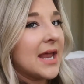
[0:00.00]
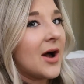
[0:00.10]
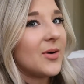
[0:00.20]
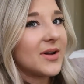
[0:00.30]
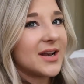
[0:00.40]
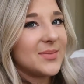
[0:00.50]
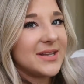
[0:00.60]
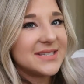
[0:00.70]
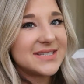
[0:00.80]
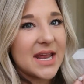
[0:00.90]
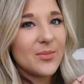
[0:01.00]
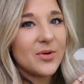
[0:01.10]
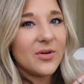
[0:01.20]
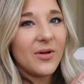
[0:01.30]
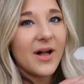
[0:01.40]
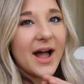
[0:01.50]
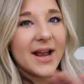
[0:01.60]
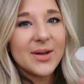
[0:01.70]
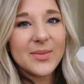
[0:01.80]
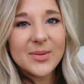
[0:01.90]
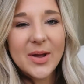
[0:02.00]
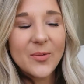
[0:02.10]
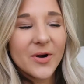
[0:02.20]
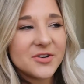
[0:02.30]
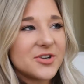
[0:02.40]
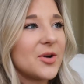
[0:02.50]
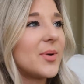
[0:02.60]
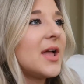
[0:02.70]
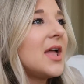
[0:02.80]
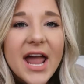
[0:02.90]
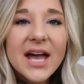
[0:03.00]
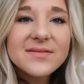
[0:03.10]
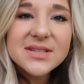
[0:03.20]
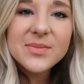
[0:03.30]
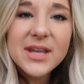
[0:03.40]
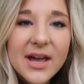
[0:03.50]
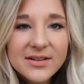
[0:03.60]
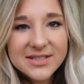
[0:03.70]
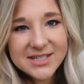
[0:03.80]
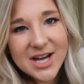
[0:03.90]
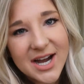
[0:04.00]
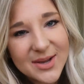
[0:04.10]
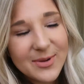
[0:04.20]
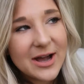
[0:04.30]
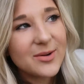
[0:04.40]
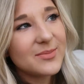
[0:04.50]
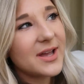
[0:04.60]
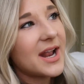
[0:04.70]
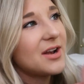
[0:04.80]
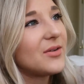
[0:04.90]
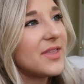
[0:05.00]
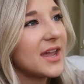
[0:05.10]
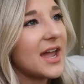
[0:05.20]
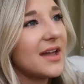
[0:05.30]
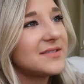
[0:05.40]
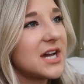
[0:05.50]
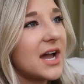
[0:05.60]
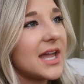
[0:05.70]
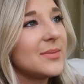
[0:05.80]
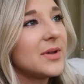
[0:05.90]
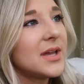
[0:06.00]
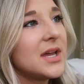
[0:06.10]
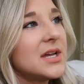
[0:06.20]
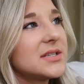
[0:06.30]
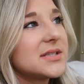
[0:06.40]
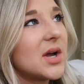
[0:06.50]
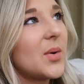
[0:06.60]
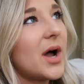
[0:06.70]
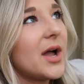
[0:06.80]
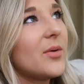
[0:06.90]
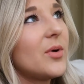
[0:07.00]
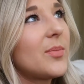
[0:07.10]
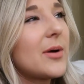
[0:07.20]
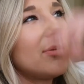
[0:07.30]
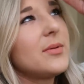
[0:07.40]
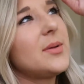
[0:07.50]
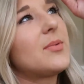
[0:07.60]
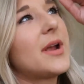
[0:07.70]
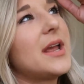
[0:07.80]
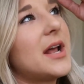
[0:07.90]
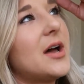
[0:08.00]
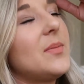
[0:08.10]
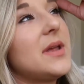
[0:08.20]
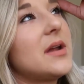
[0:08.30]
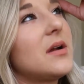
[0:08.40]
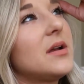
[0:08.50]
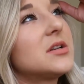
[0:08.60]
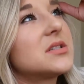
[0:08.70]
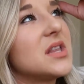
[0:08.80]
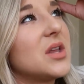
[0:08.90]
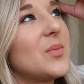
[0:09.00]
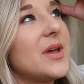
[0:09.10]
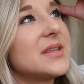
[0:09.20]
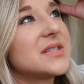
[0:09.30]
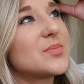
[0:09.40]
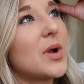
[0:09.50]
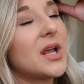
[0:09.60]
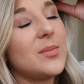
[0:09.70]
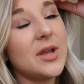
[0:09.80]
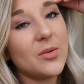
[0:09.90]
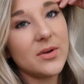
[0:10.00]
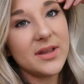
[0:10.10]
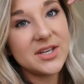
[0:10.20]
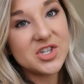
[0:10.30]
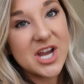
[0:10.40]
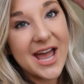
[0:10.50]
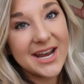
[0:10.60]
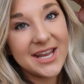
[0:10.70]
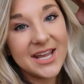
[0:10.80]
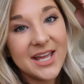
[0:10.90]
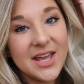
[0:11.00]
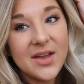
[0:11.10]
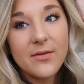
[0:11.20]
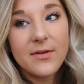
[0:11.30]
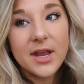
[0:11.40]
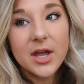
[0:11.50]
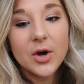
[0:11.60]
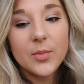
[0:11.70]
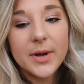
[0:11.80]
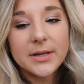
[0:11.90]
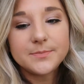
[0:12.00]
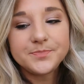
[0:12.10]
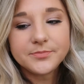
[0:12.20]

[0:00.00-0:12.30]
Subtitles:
now gonna be a staple item in my wardrobe. I have something else to talk about, but I don't think I have time, so I will probably bring it up here in just a little bit. This is probably gonna be a really chatty video, but